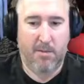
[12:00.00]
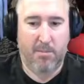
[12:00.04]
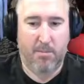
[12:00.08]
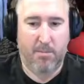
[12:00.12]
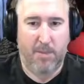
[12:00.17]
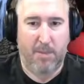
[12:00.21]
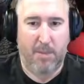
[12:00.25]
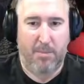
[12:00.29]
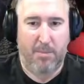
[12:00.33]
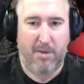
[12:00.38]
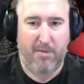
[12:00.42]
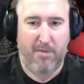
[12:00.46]

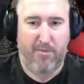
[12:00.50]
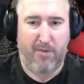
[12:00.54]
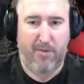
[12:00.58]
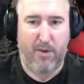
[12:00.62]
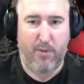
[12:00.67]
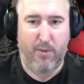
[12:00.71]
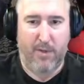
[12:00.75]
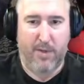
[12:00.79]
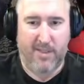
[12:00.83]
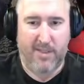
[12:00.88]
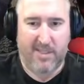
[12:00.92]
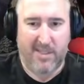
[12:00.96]
Might be a
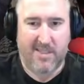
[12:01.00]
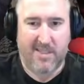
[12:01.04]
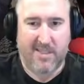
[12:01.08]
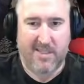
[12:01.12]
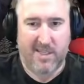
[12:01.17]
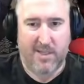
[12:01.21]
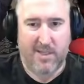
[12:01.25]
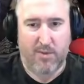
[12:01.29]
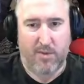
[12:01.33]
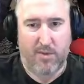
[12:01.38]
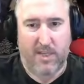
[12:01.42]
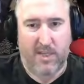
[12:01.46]
few
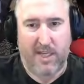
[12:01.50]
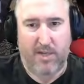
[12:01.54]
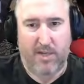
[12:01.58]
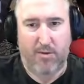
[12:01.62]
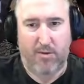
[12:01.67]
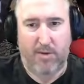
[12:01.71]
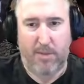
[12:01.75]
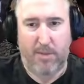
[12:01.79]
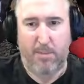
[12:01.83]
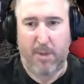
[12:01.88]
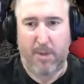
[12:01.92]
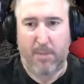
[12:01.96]
instances where they
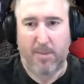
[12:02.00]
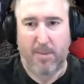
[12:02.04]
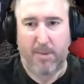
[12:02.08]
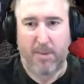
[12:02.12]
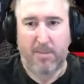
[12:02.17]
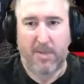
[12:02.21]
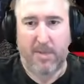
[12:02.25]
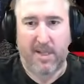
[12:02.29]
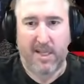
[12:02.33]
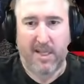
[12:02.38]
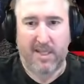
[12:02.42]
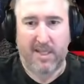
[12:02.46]
creep up on
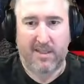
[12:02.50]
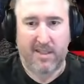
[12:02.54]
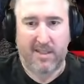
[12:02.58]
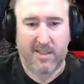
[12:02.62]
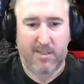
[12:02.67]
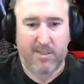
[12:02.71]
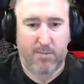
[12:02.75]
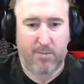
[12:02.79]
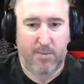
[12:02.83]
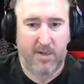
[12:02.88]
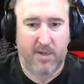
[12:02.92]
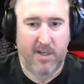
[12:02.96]
me like this,
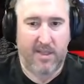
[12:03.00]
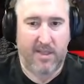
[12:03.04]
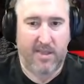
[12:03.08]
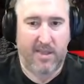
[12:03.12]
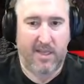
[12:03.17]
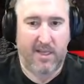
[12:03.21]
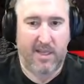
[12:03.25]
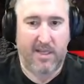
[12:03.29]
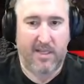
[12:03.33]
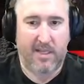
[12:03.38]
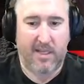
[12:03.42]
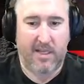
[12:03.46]
but I
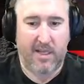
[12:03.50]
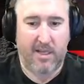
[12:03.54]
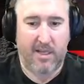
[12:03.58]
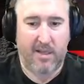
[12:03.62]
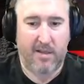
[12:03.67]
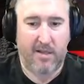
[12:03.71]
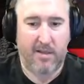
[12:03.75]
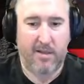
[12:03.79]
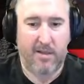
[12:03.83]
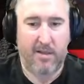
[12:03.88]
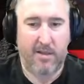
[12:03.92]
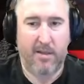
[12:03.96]
think
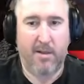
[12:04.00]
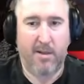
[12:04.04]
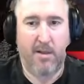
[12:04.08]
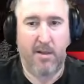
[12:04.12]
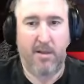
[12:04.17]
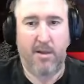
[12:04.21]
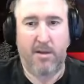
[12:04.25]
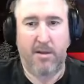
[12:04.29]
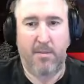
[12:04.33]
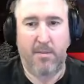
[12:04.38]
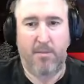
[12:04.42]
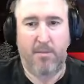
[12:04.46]

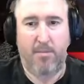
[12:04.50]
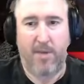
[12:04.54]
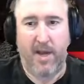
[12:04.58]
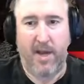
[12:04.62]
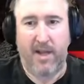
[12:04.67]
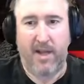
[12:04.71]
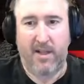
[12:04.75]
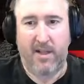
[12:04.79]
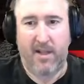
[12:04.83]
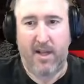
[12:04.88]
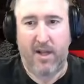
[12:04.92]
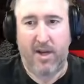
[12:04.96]
by
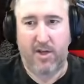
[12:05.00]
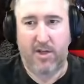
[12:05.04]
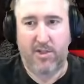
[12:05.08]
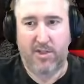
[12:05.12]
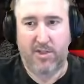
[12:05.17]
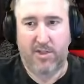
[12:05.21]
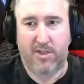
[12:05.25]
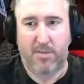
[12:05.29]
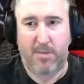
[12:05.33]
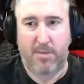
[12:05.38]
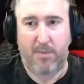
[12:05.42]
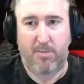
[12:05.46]
and large
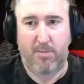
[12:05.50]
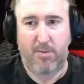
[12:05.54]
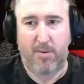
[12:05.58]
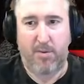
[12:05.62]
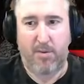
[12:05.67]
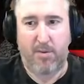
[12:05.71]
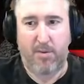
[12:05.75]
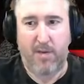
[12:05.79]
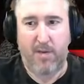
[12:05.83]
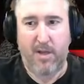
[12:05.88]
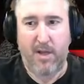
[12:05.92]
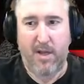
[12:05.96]
this will be
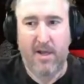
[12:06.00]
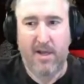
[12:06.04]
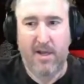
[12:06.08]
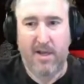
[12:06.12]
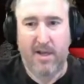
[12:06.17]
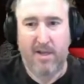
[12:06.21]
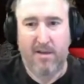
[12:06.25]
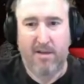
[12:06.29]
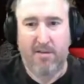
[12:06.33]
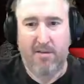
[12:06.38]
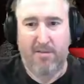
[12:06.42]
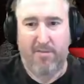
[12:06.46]

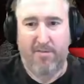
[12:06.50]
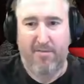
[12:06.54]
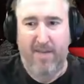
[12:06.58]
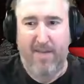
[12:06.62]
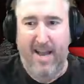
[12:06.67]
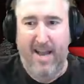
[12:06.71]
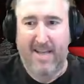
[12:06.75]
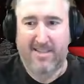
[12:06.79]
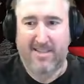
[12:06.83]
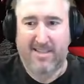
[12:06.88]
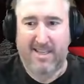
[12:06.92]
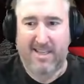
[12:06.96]

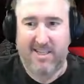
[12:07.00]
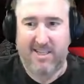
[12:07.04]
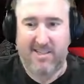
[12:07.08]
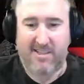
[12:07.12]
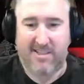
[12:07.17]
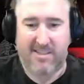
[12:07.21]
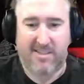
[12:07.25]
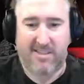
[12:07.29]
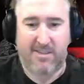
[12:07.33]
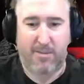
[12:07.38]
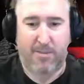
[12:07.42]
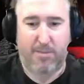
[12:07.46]
vastly
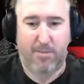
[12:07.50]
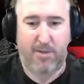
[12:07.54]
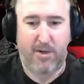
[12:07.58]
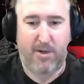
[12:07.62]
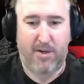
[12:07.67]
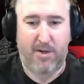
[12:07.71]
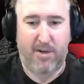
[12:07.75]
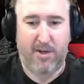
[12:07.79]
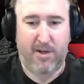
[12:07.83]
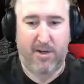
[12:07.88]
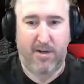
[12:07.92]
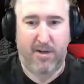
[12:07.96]

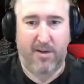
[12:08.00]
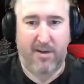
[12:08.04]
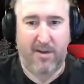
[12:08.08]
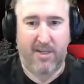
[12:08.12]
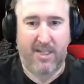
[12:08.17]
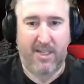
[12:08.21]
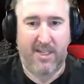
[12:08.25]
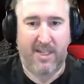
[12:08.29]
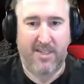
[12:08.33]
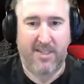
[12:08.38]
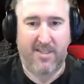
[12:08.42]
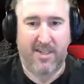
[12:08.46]
superior and
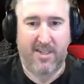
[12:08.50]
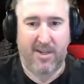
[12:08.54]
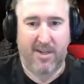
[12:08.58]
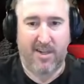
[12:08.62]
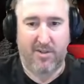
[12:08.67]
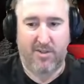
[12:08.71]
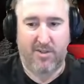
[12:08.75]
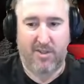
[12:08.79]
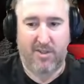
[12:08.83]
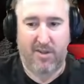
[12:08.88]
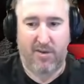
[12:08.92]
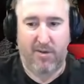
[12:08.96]
easier
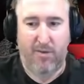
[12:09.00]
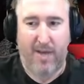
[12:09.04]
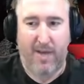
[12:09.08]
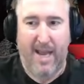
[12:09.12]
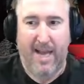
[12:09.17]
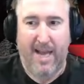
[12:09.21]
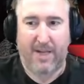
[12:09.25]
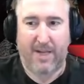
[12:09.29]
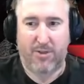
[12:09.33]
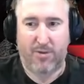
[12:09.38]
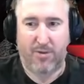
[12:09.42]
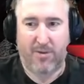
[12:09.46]
to
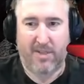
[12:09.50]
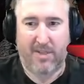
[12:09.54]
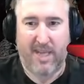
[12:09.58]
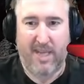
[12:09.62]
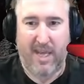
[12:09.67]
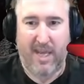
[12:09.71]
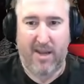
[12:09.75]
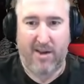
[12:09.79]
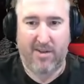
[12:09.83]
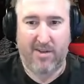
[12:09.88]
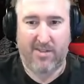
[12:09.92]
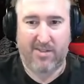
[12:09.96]
actual
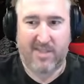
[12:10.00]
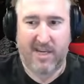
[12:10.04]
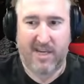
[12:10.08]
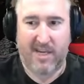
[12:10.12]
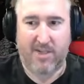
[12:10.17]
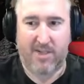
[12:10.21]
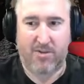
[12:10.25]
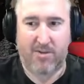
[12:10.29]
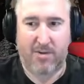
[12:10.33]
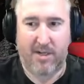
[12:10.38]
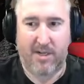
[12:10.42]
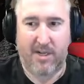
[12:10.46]
Chaos
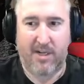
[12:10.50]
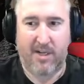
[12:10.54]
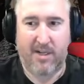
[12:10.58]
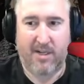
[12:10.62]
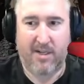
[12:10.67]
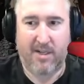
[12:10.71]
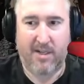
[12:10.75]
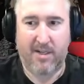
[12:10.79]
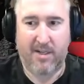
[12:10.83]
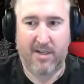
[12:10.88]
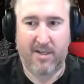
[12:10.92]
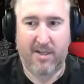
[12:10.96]
Sanctuary.
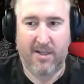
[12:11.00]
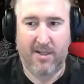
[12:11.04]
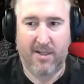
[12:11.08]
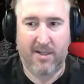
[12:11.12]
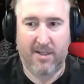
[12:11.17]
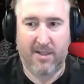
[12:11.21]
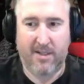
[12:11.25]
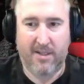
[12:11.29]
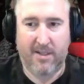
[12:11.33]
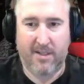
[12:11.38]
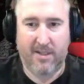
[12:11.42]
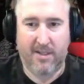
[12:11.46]

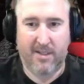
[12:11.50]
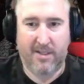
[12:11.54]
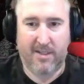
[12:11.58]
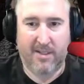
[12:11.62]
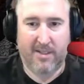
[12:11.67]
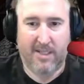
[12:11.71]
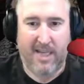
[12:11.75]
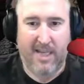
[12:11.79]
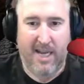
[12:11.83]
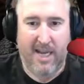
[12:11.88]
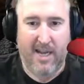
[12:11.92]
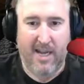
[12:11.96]

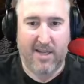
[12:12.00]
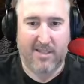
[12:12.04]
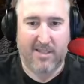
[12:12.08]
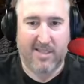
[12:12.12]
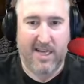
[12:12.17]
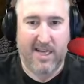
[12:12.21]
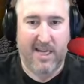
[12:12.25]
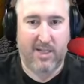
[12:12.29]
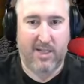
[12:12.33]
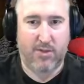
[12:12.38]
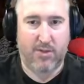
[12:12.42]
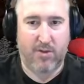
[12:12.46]
Chaos
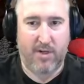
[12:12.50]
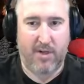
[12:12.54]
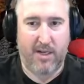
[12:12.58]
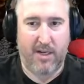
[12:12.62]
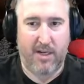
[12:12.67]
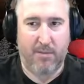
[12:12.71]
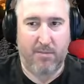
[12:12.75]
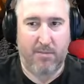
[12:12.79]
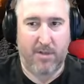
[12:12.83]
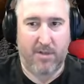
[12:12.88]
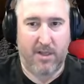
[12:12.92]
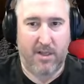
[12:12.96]
Sanctuary,
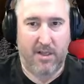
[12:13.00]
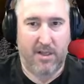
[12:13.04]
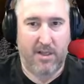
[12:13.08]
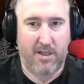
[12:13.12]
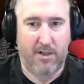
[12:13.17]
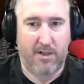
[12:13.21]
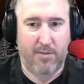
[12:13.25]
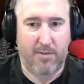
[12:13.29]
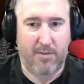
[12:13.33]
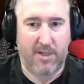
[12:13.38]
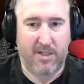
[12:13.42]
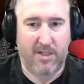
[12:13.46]
I'm a
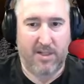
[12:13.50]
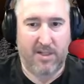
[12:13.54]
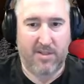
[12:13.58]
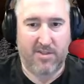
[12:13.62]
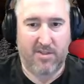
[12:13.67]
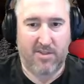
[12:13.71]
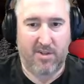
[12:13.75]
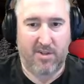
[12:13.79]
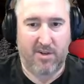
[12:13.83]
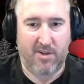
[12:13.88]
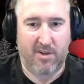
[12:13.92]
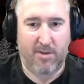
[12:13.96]
little bit
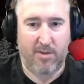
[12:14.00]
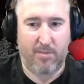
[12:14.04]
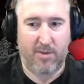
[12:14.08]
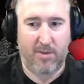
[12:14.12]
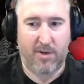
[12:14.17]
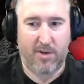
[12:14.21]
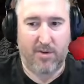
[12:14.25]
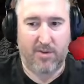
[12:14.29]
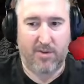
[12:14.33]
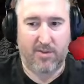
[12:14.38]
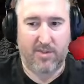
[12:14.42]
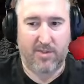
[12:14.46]
concerned
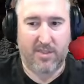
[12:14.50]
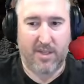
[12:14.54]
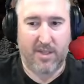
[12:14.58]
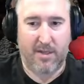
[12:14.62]
about.